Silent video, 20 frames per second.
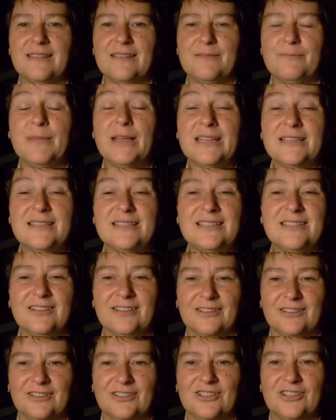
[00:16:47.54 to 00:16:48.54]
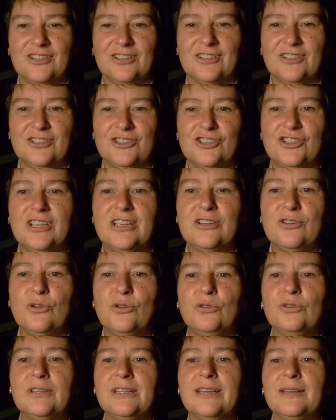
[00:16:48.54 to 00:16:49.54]
Master, she
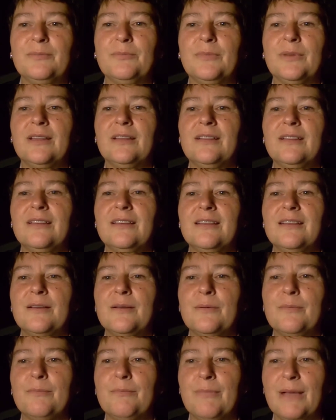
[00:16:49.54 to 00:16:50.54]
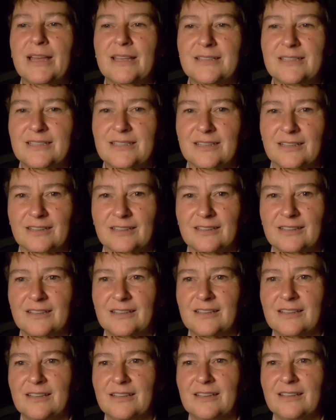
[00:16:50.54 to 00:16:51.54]
called him Master,
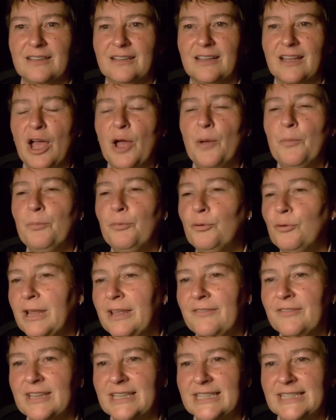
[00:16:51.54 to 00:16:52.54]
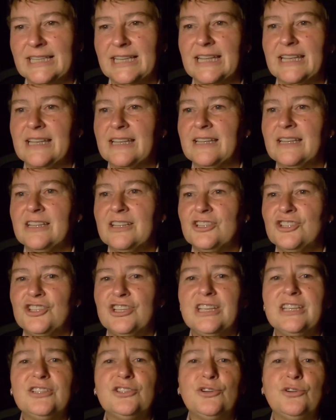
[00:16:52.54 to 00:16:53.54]
and previously
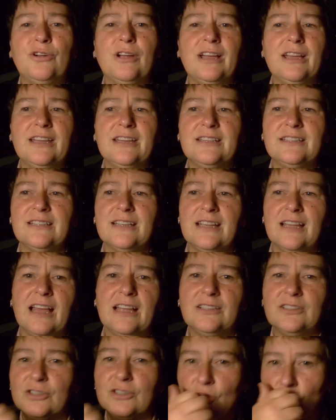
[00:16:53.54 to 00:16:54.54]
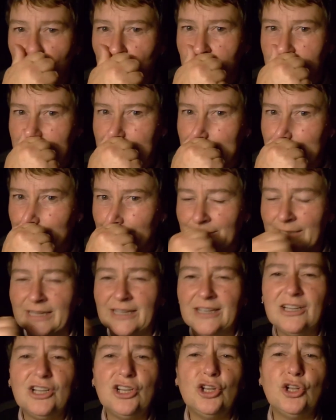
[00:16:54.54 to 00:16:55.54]
she had cried and called him
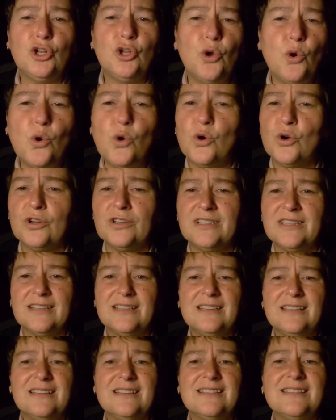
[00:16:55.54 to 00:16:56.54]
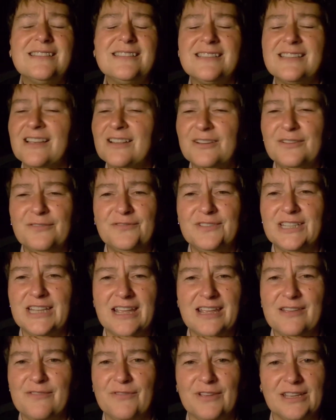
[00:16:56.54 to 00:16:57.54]
Lord, Son of
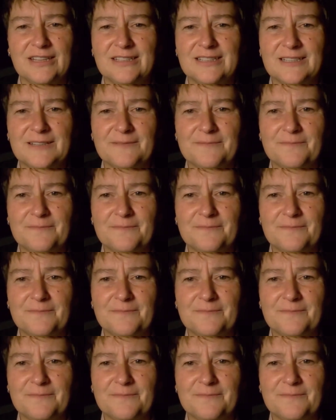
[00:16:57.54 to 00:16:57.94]
David.